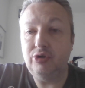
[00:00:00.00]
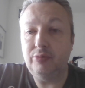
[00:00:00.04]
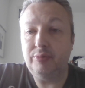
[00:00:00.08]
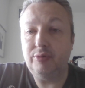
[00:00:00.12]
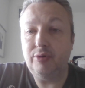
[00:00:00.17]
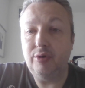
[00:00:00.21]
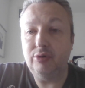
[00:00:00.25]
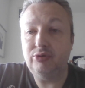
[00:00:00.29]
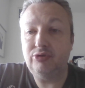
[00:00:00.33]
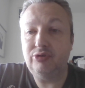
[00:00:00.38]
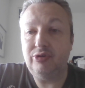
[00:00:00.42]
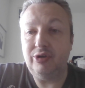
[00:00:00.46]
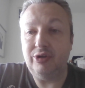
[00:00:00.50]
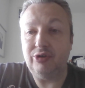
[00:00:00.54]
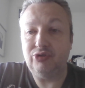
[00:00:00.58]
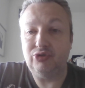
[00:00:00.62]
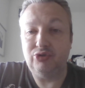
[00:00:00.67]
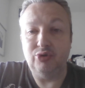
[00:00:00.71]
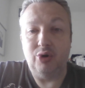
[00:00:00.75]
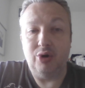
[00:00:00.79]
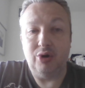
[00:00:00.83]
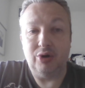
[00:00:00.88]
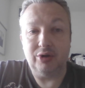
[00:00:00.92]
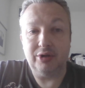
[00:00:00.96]
protest
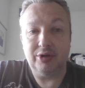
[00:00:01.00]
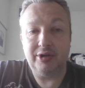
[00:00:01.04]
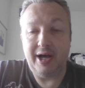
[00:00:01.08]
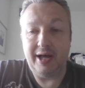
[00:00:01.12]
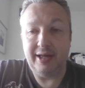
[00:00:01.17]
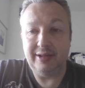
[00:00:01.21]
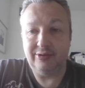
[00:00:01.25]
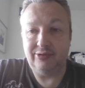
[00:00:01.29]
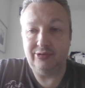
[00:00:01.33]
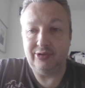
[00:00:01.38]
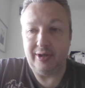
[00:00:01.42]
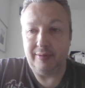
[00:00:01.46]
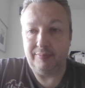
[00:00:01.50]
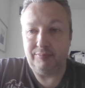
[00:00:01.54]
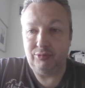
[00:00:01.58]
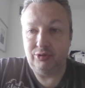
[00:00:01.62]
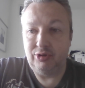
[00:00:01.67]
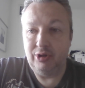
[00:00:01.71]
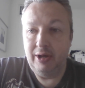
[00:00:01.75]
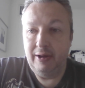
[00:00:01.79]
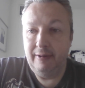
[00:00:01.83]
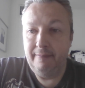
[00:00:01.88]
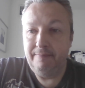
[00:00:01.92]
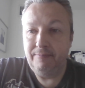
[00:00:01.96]
song concept.